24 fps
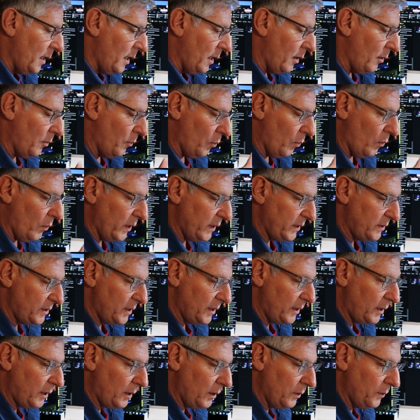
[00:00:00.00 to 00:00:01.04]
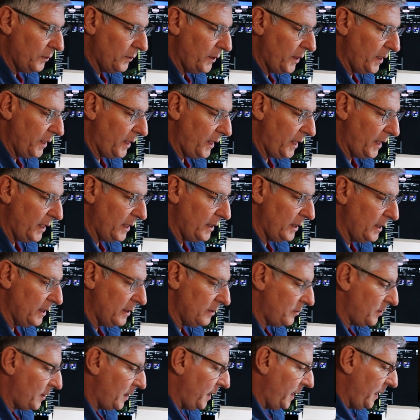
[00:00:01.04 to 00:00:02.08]
Of what's included in
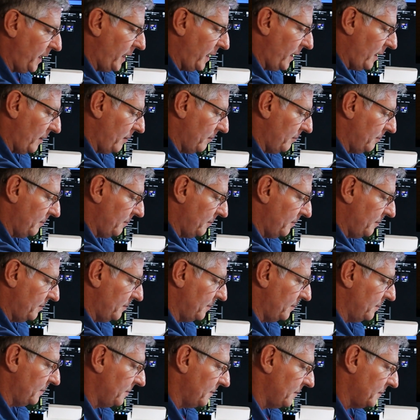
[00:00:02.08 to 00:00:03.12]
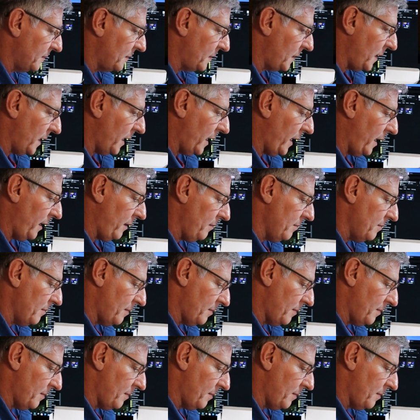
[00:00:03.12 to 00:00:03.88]
this kit. Okay.